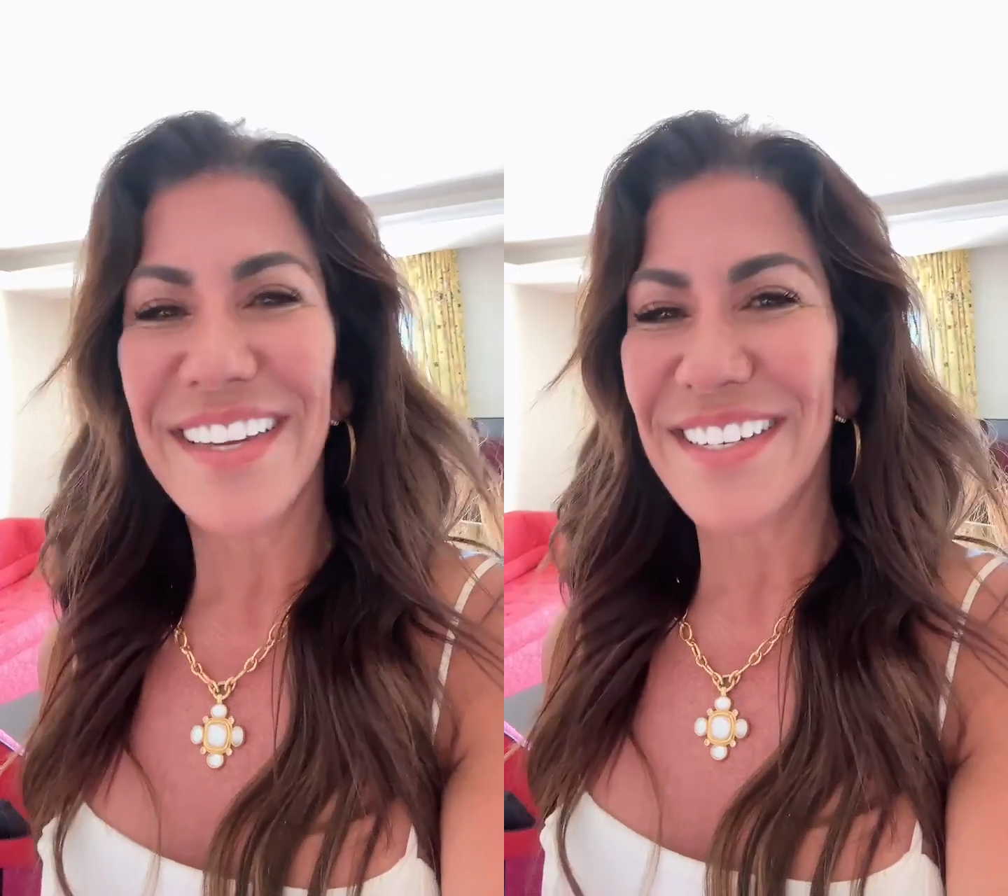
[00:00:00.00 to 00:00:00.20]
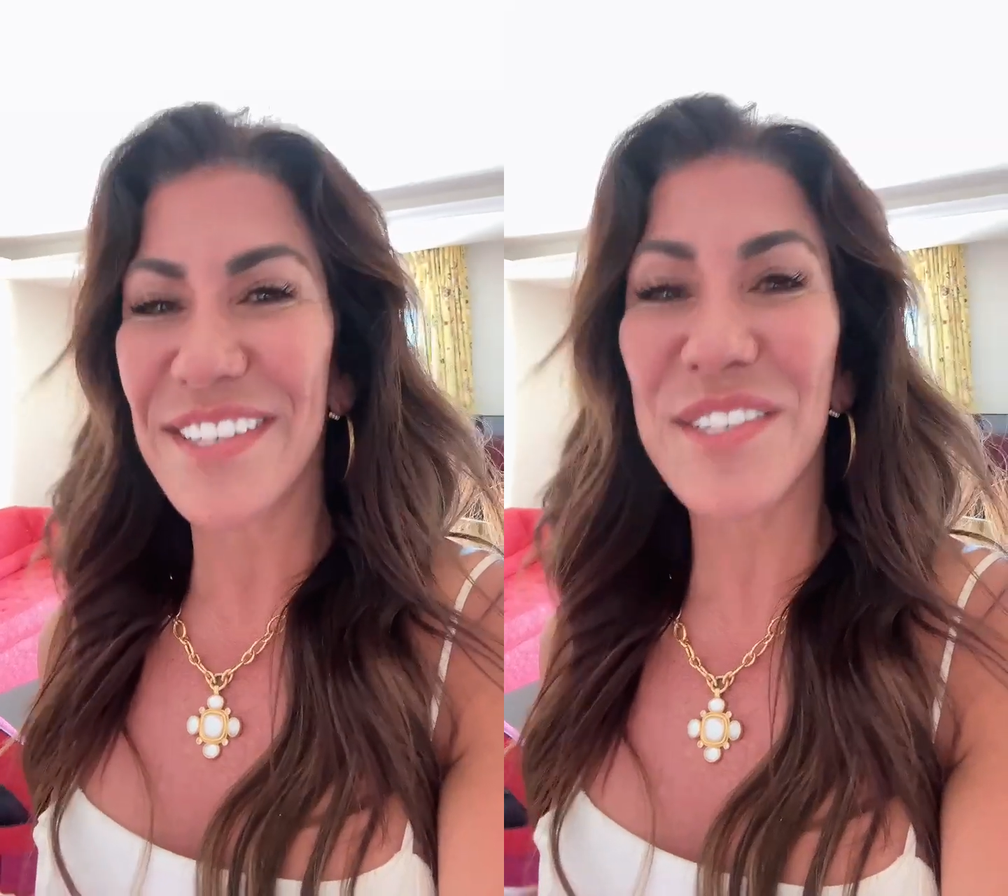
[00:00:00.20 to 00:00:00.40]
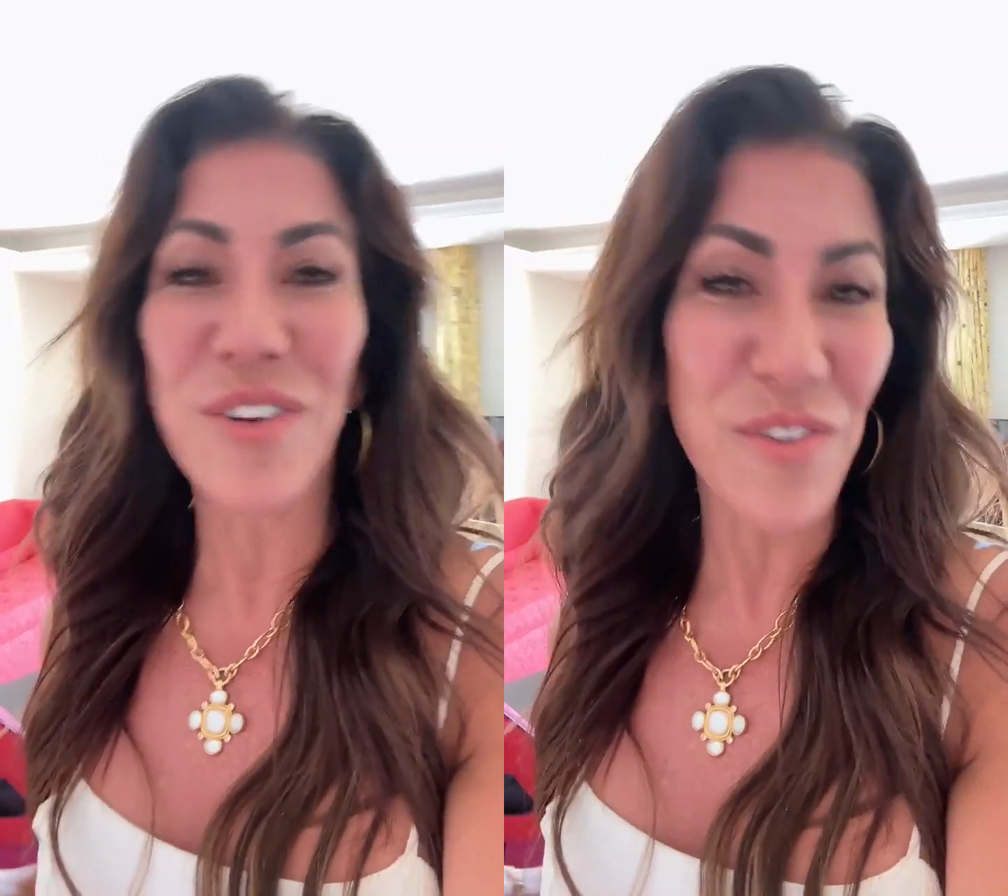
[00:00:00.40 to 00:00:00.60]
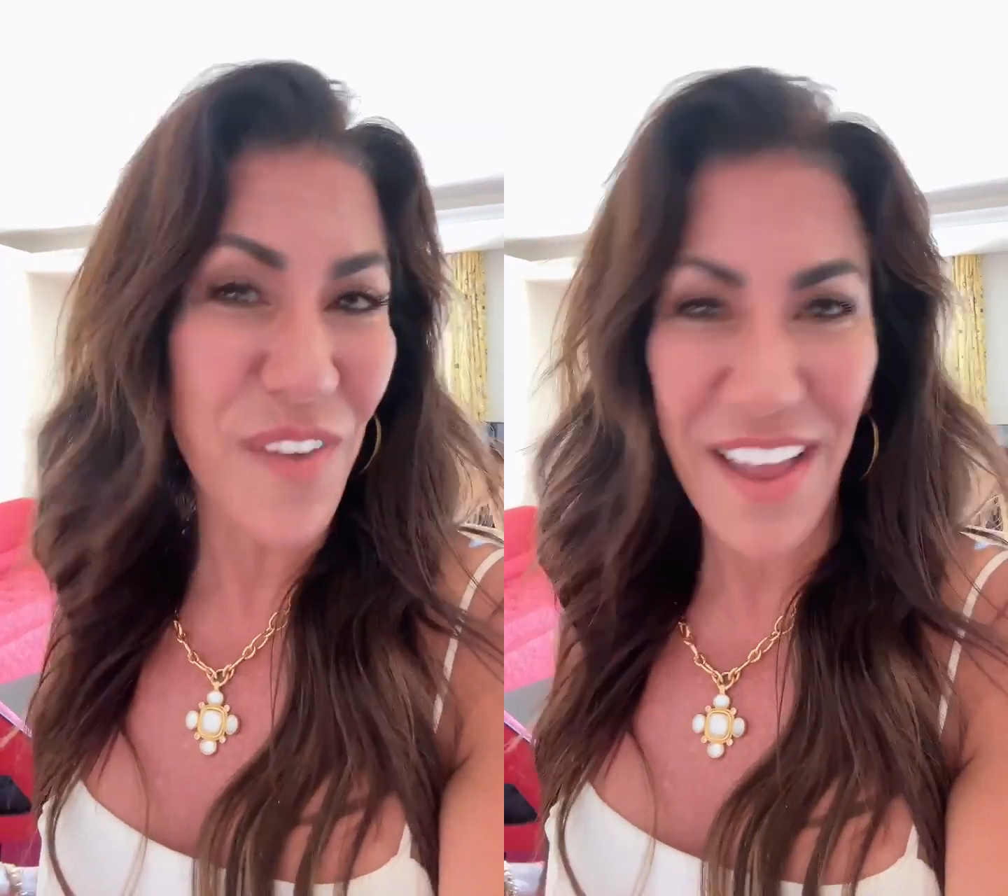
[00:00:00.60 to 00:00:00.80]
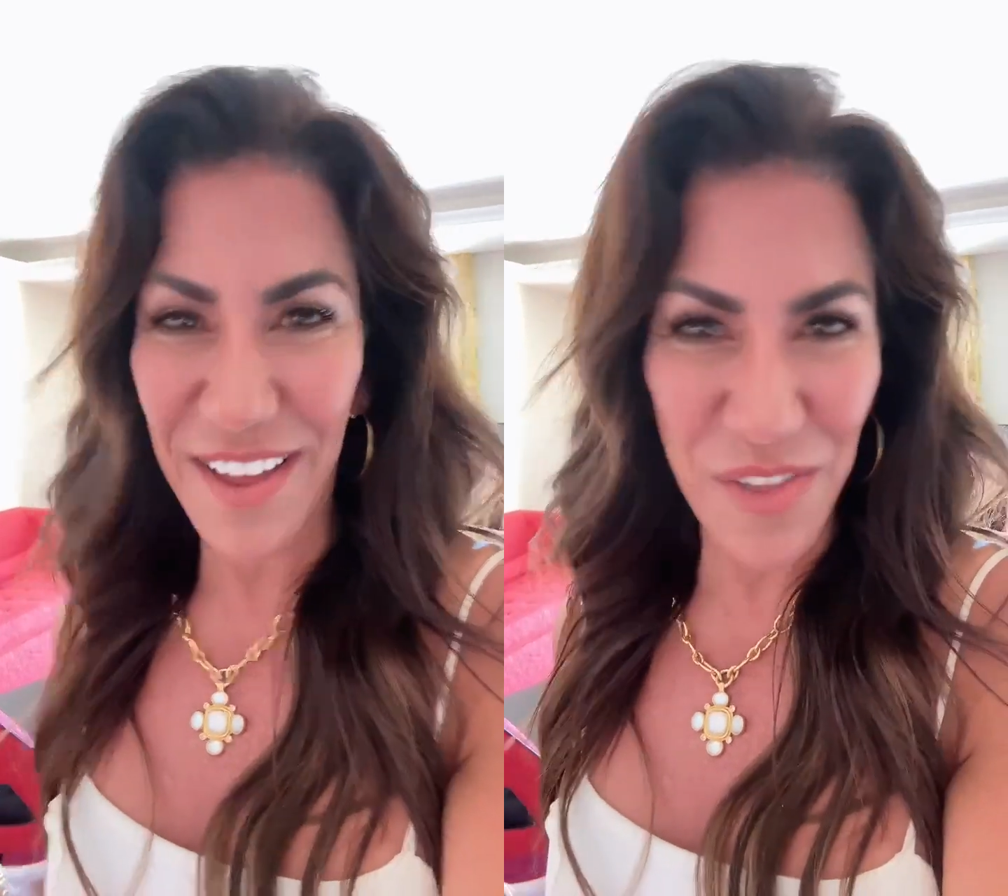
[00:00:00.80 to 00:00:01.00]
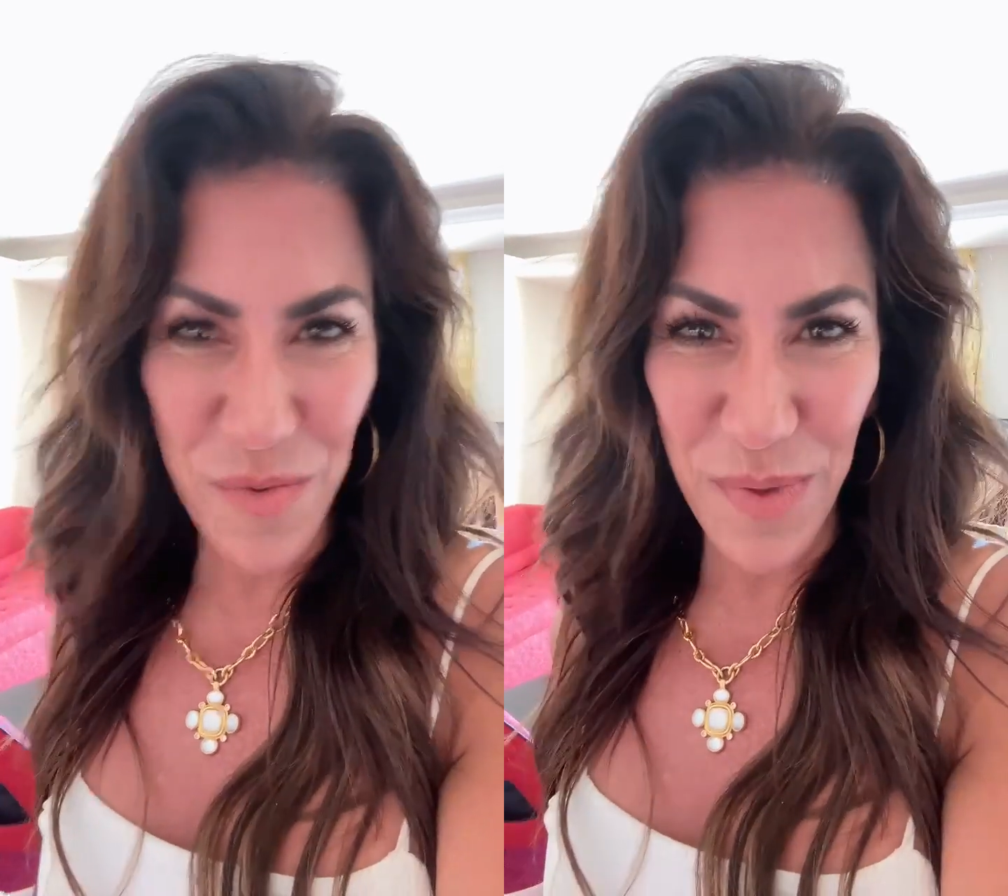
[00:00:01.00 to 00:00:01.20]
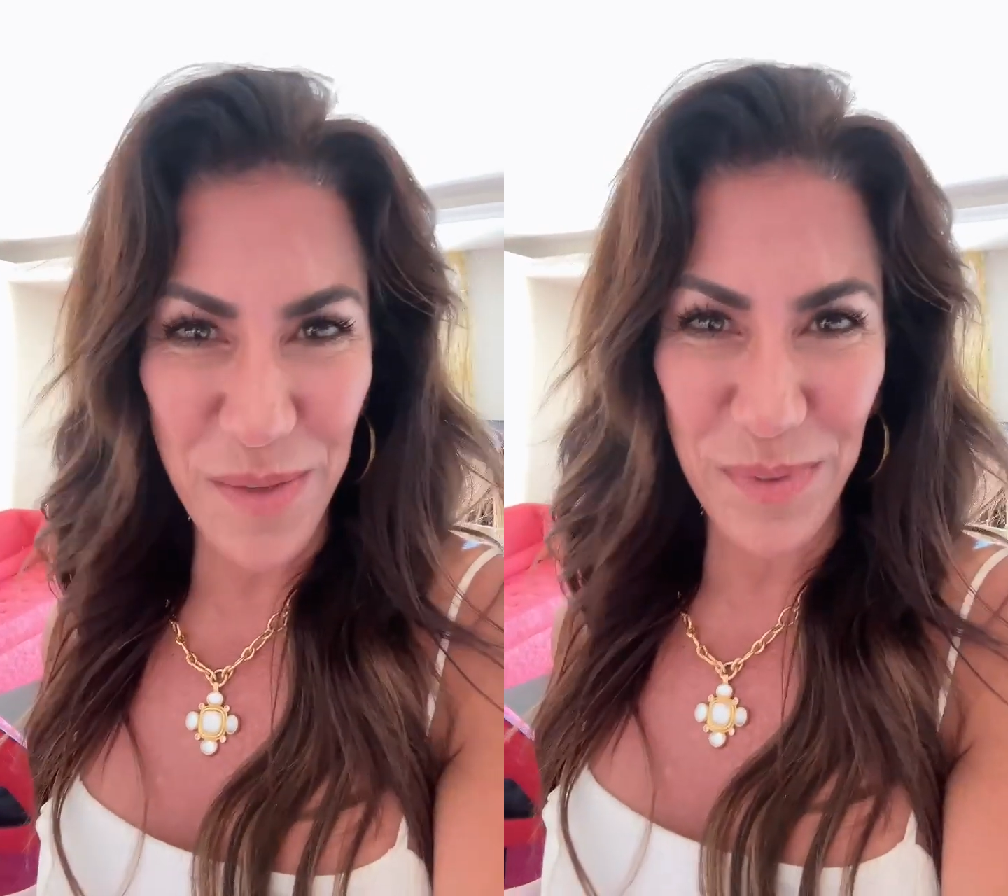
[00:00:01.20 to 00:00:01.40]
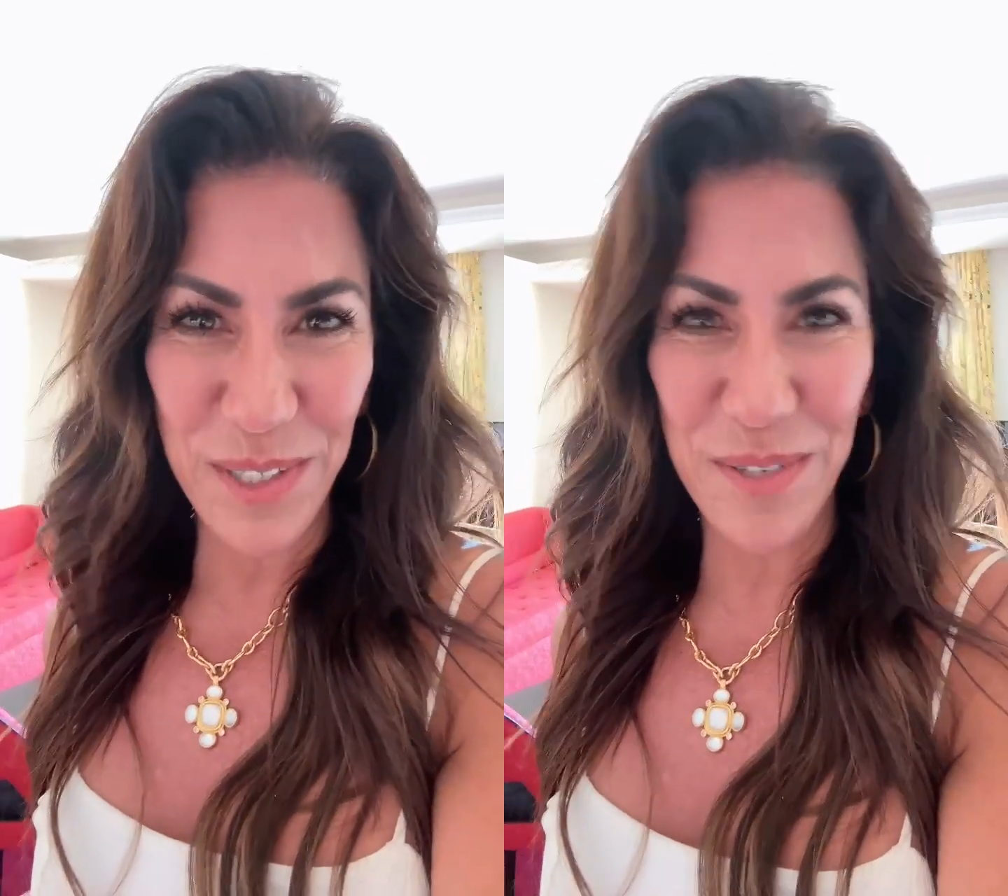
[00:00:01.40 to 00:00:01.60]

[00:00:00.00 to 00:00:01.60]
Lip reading: to certify other people